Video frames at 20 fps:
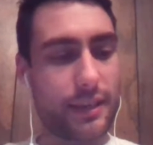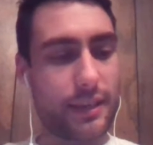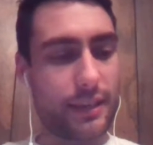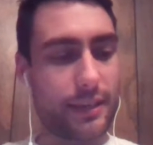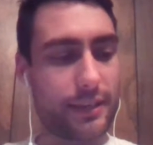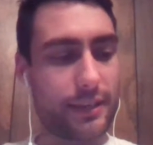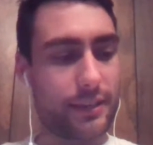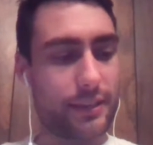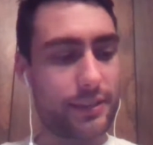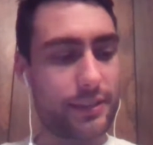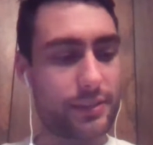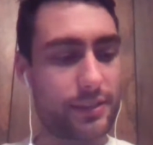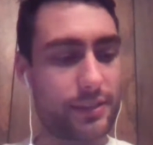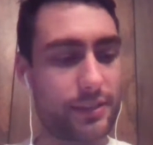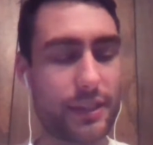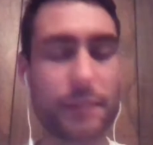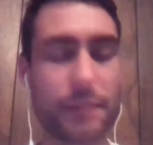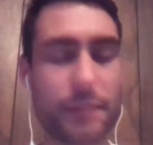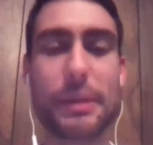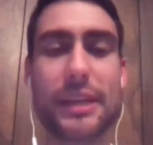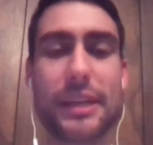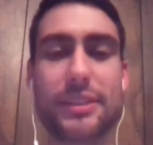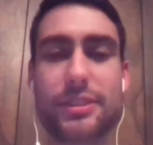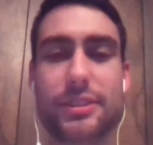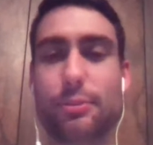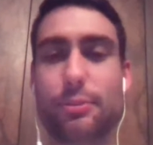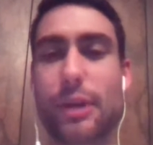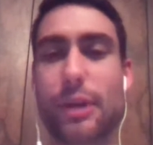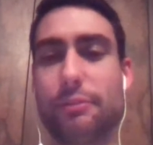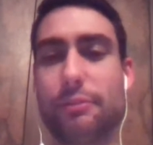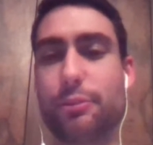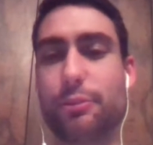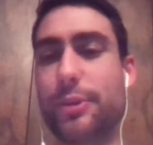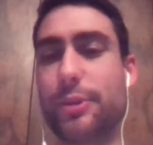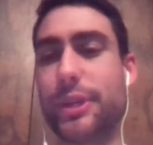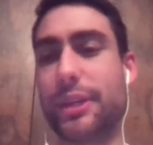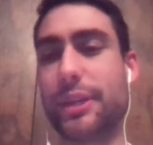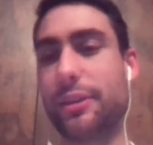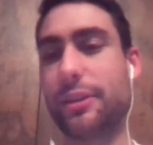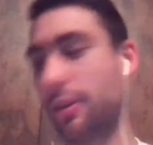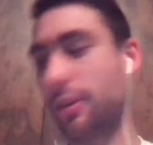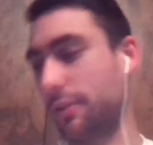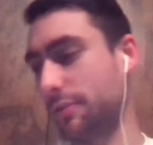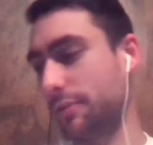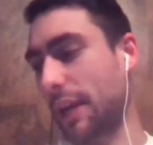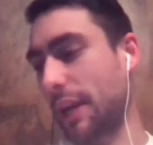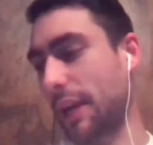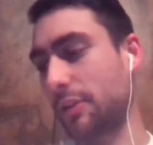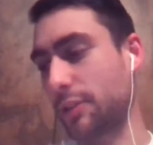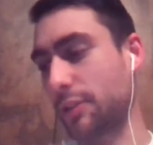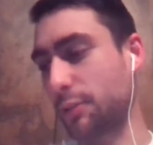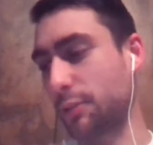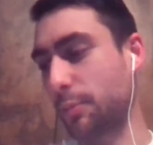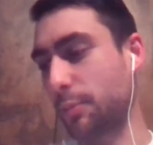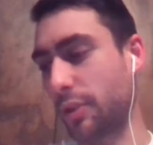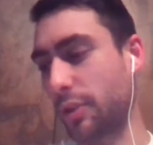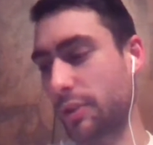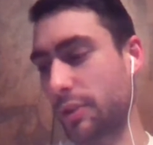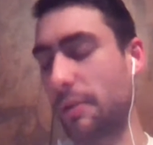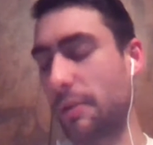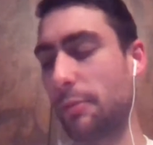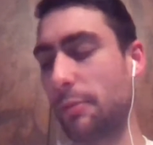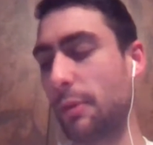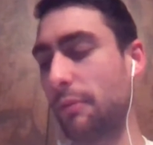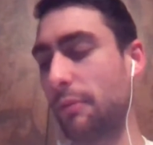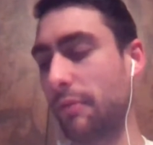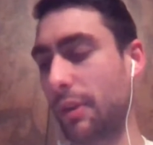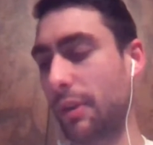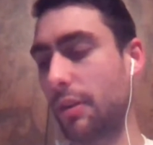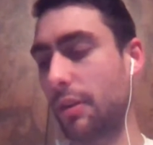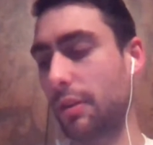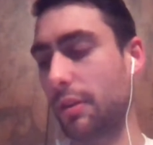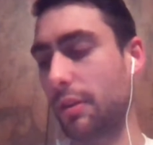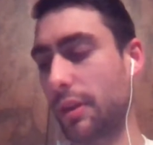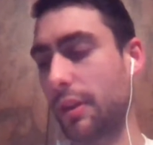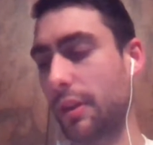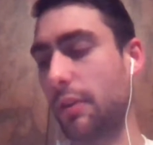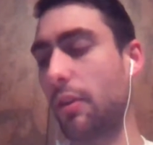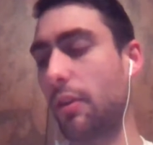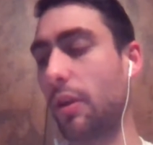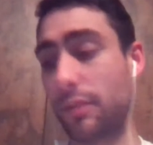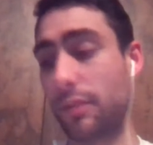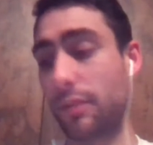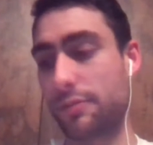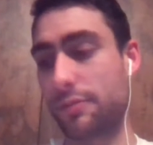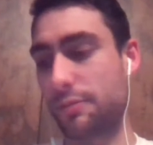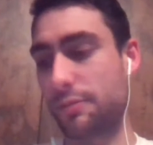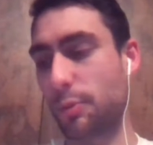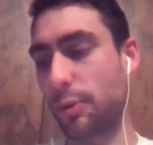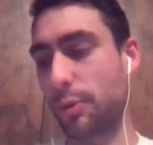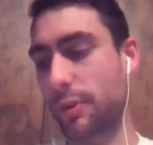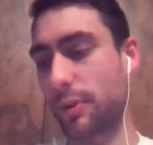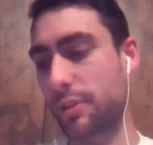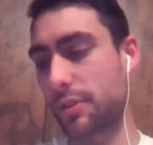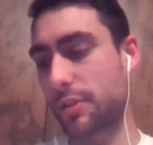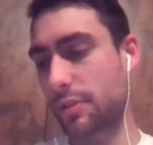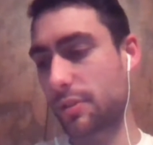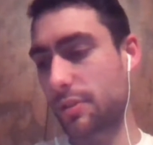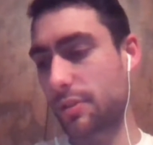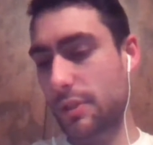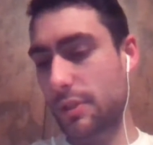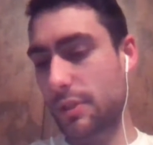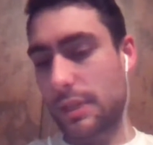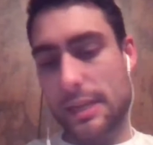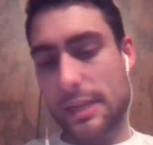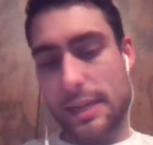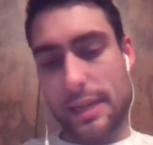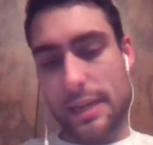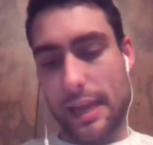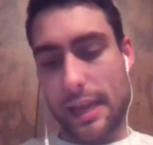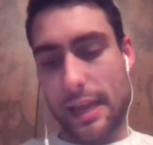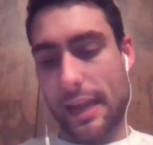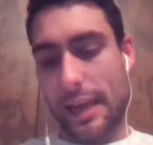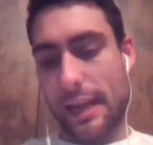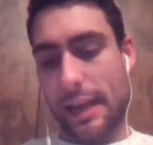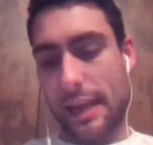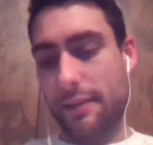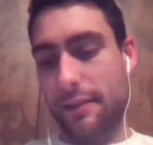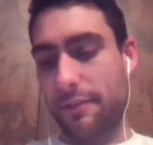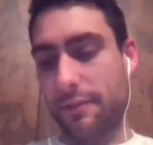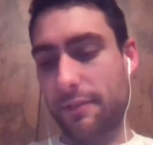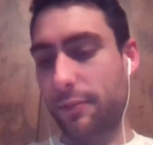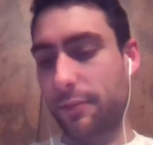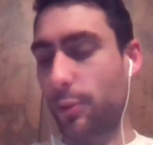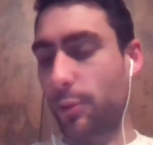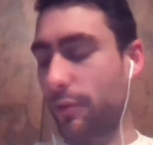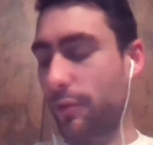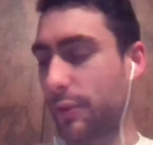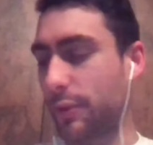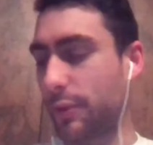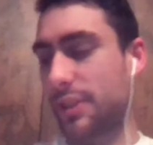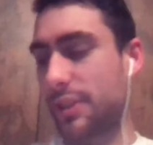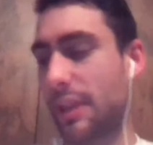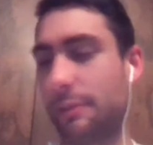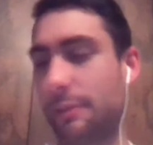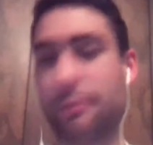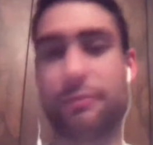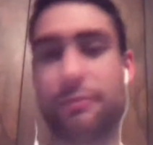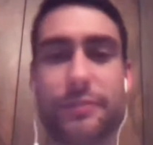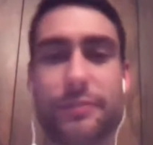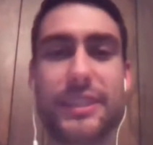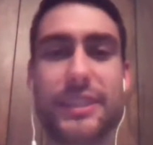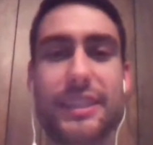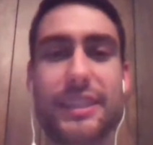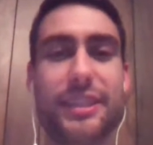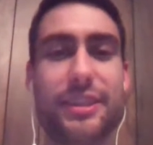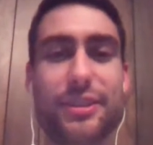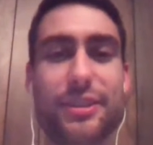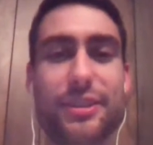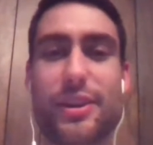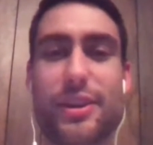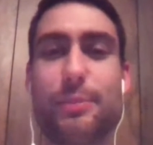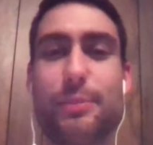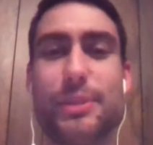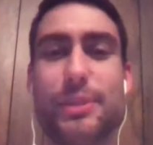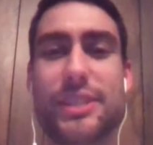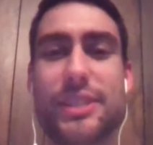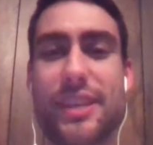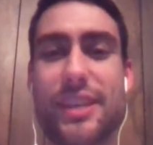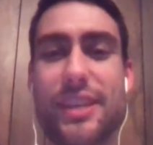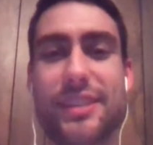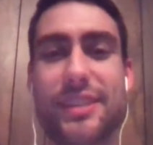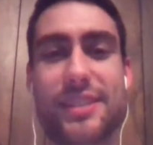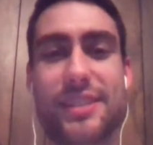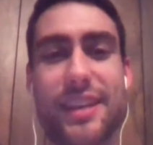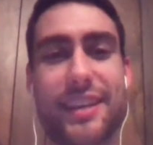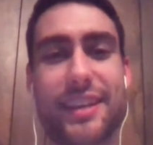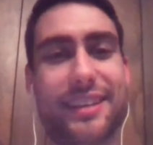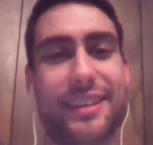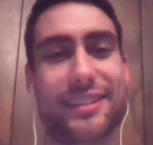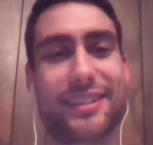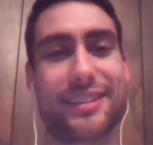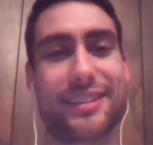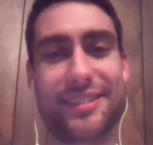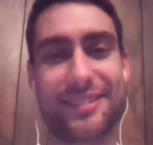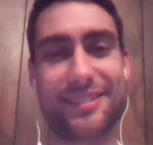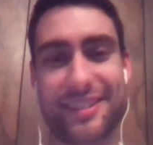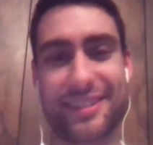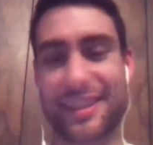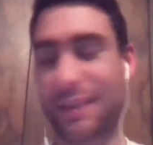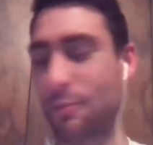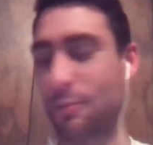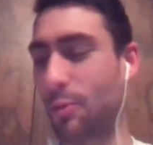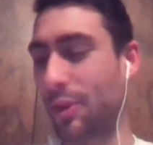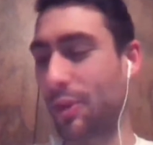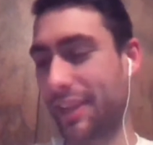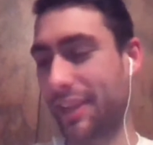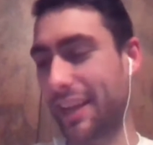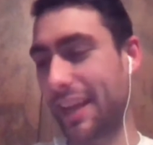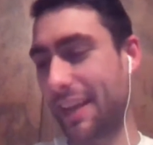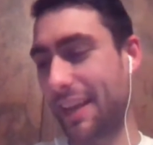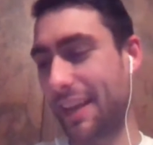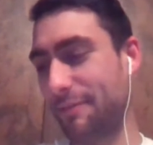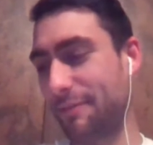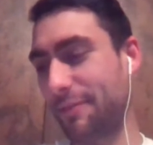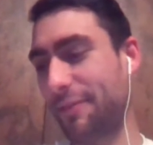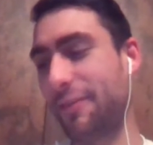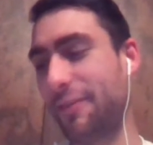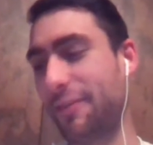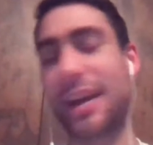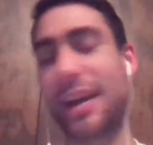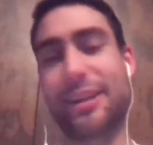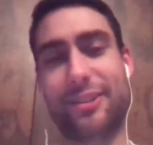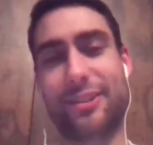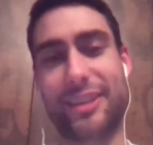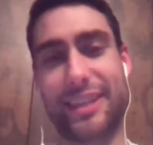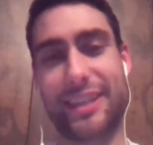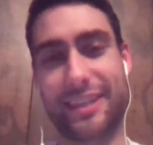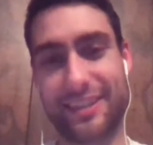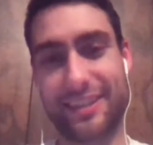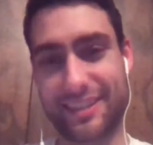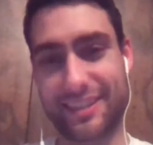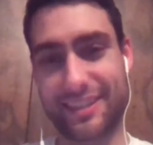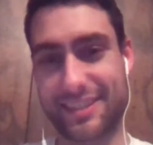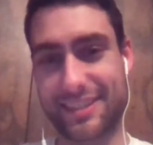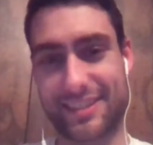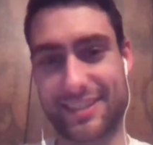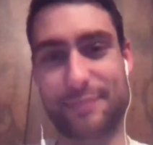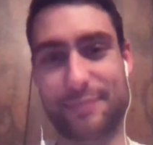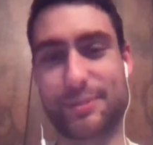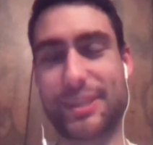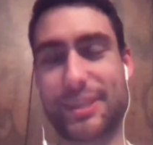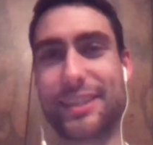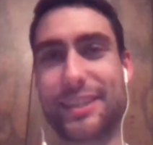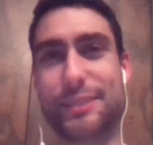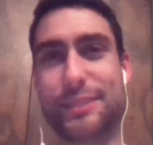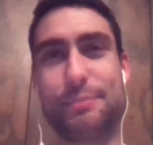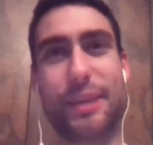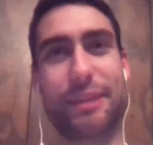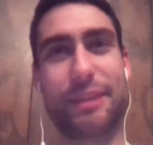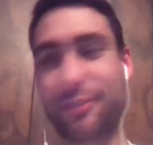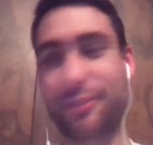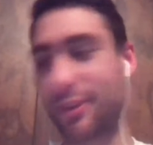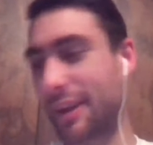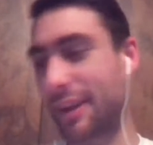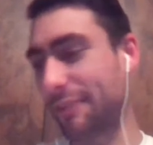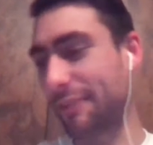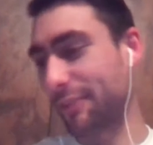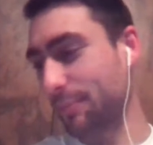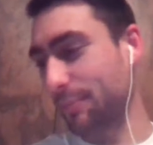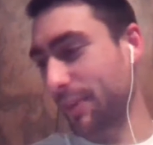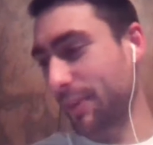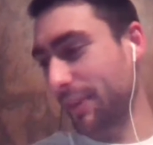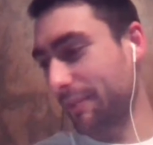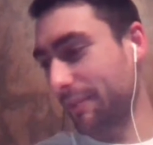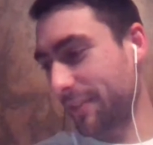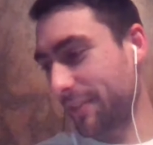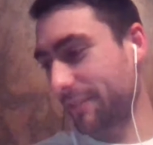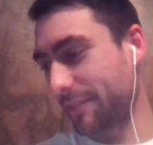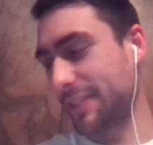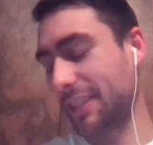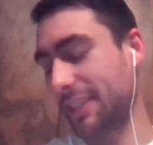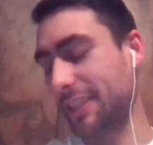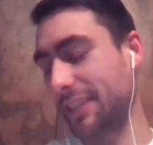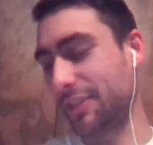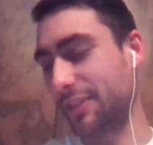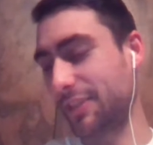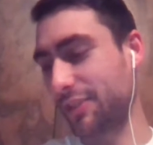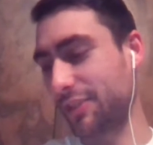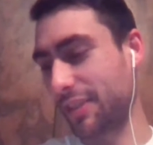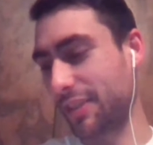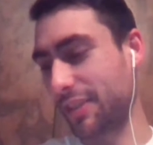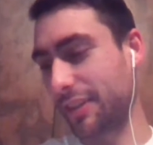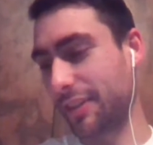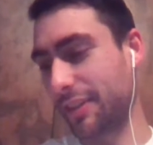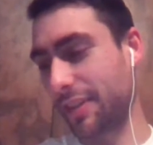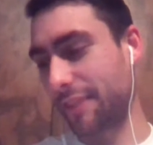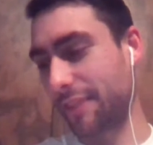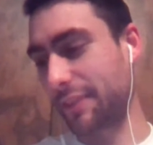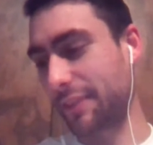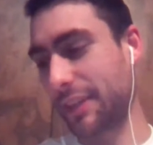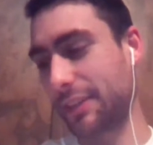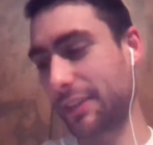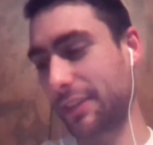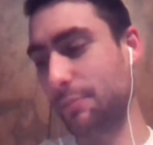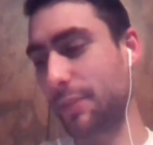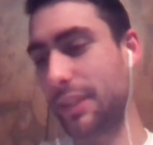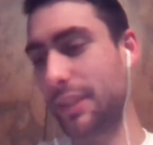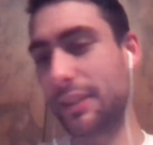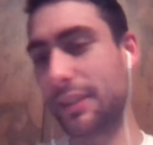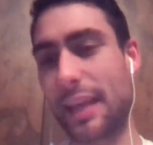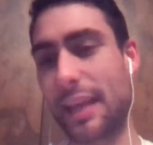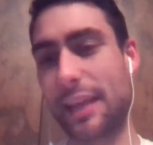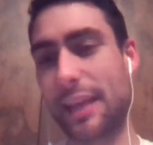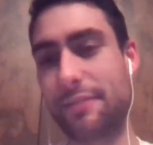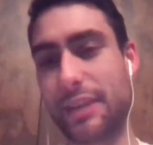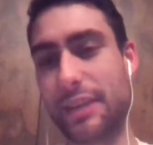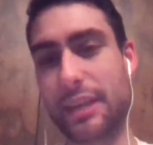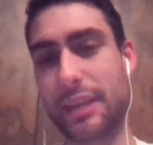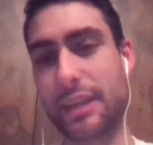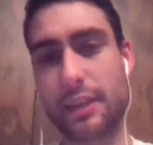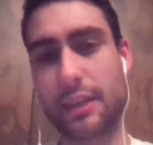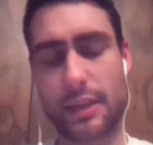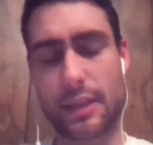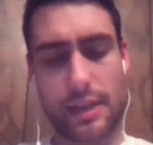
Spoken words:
It is the best rivalry in all of college sports, maybe even in all of sports. And for the first time in 15 years, Army sang second. They won the game finally. It seems like it's been forever, but 15 years later, they finally beat Navy.